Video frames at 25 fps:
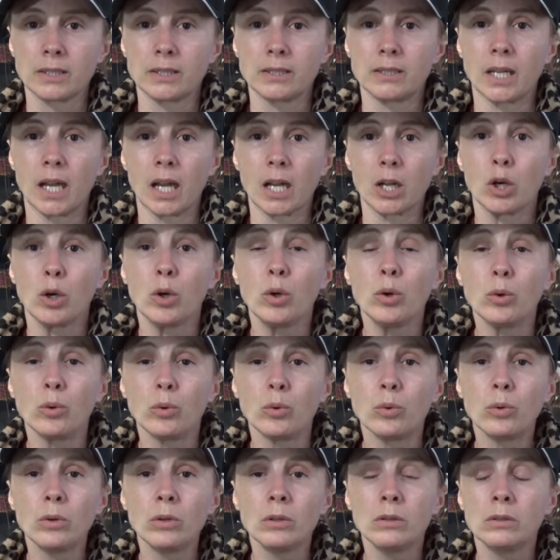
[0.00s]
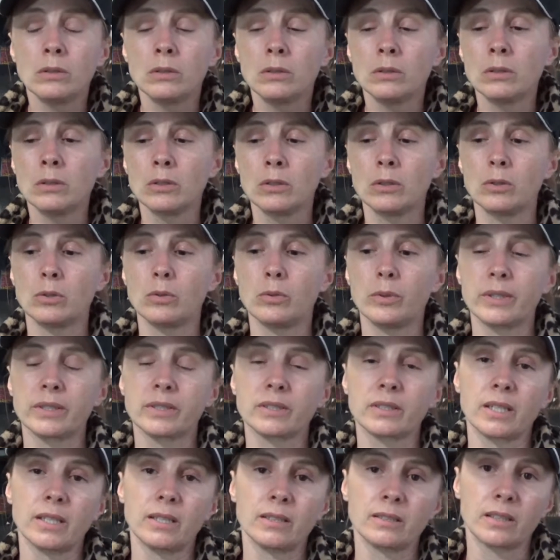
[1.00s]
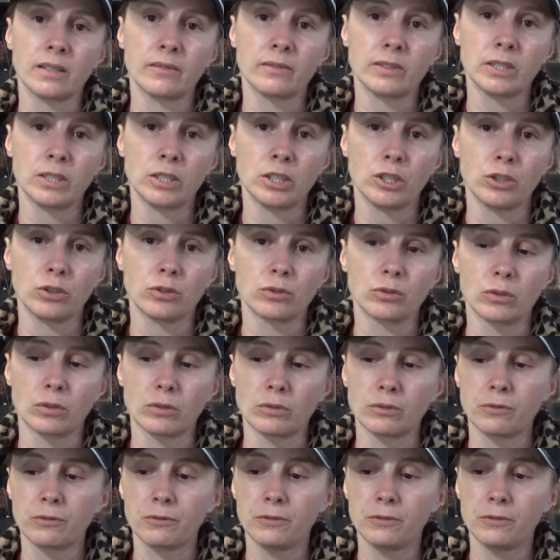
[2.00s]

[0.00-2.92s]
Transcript: Naku, who is a 17-year-old